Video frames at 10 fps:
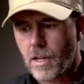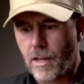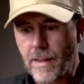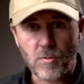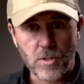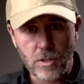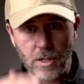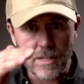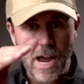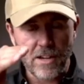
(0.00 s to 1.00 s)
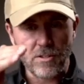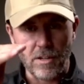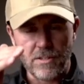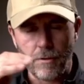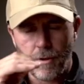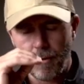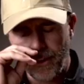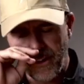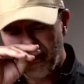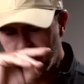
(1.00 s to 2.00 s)
And that's what you get taxed on is that
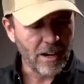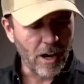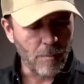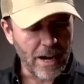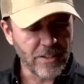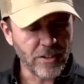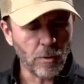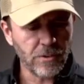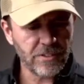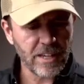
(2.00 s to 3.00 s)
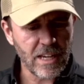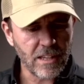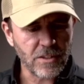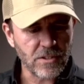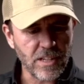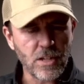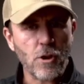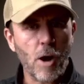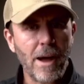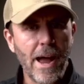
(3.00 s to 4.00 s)
revenue. Um, I don't see that there's any
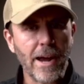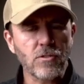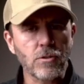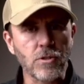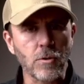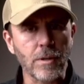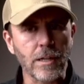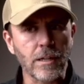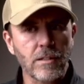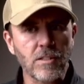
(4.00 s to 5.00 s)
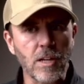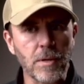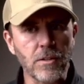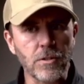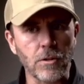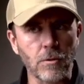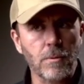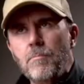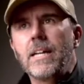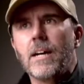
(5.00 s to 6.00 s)
drawback to doing W 2
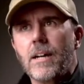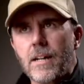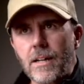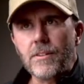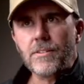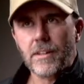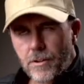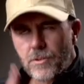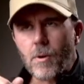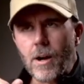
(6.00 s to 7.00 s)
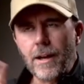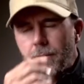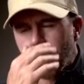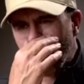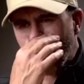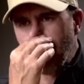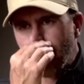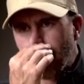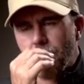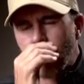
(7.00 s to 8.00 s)
because, and here's why.
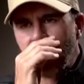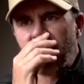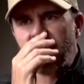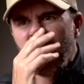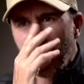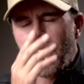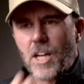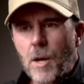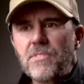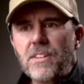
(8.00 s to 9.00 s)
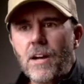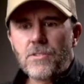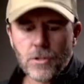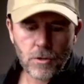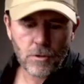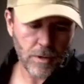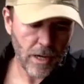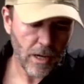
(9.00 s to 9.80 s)
Really, it comes down to